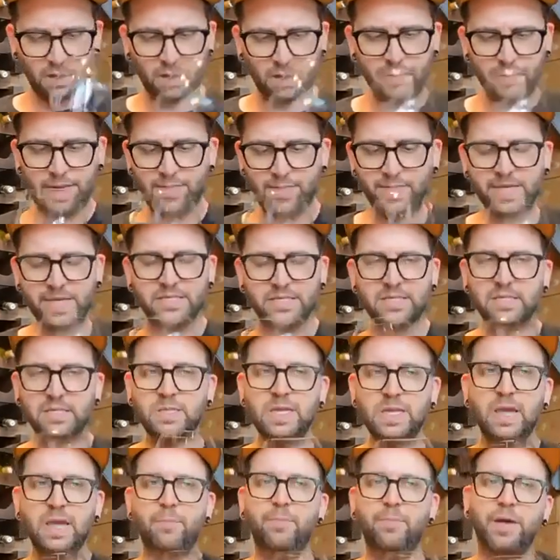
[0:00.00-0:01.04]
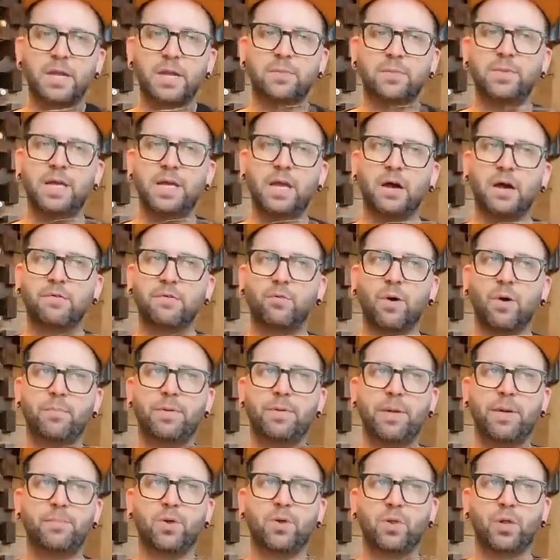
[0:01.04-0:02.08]
I mean, this is the epitome of what
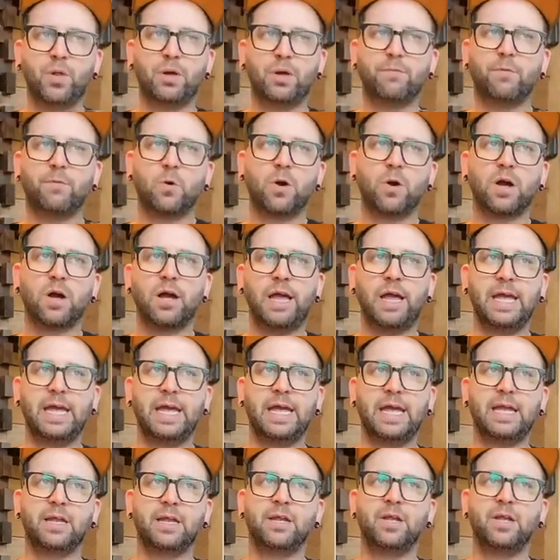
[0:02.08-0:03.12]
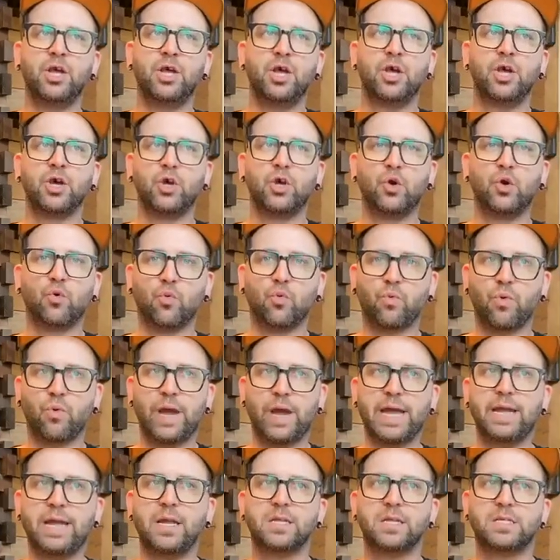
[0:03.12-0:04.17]
people look for in
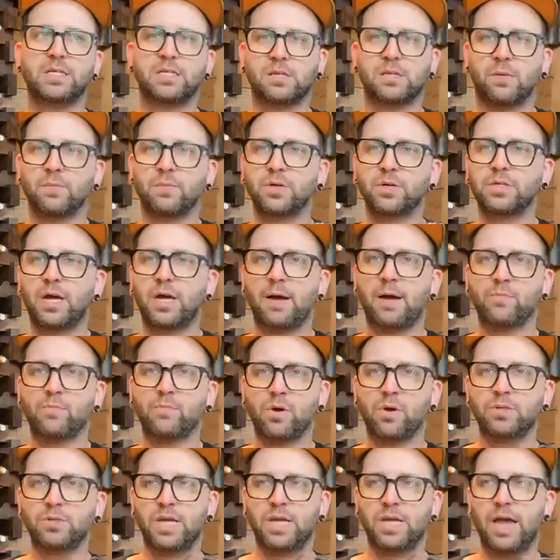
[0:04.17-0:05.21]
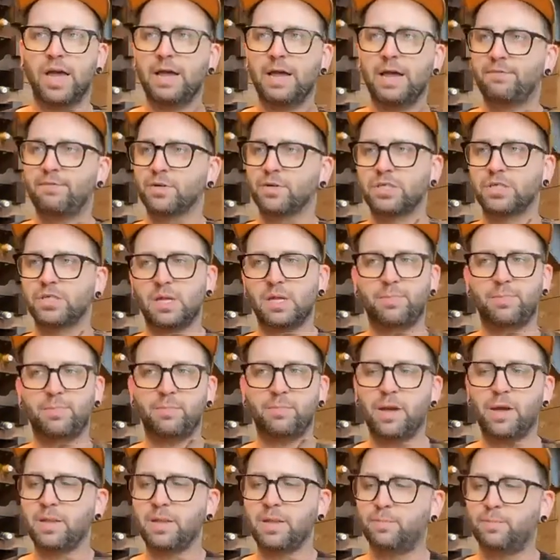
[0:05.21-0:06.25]
great summertime rosé for
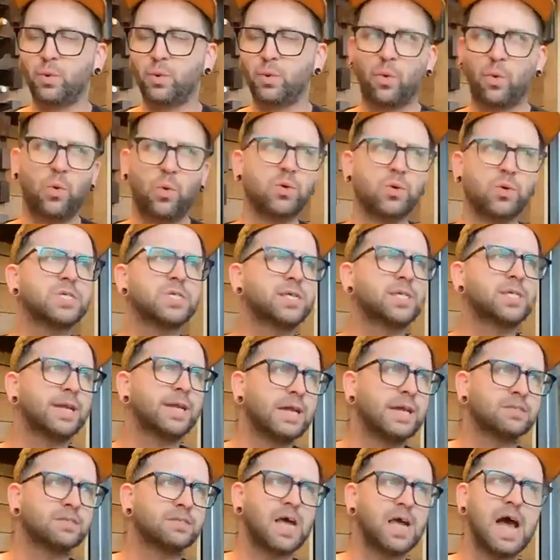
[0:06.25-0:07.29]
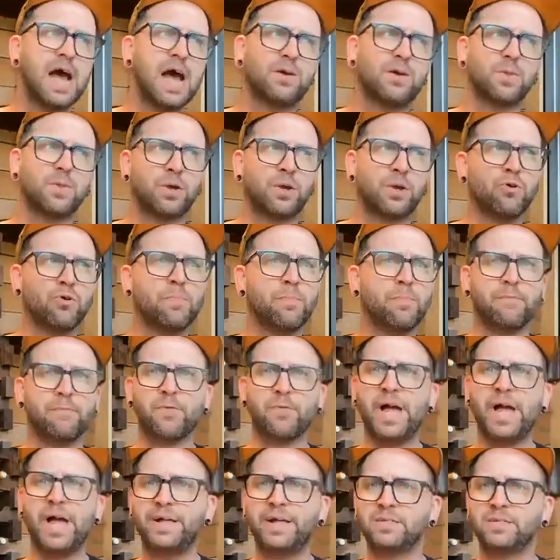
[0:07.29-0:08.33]
sipping by the pool or sitting outside with a group of
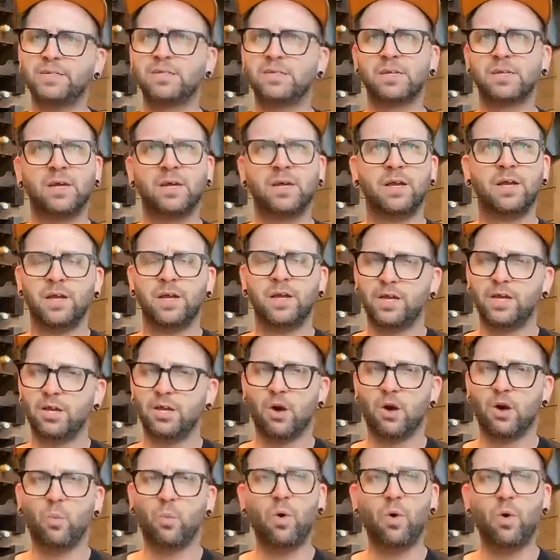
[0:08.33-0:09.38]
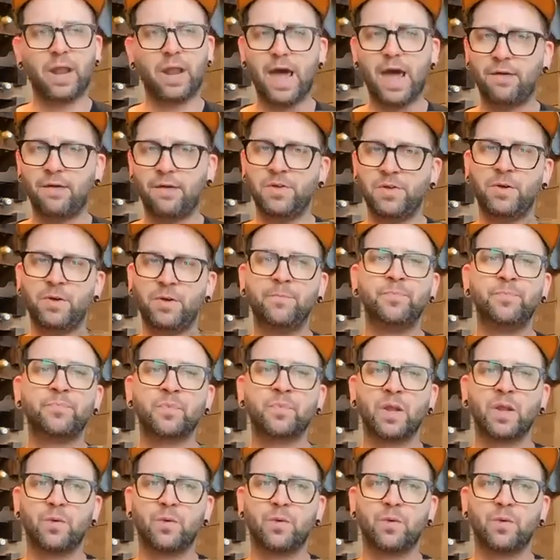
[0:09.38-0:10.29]
friends you know, what have you.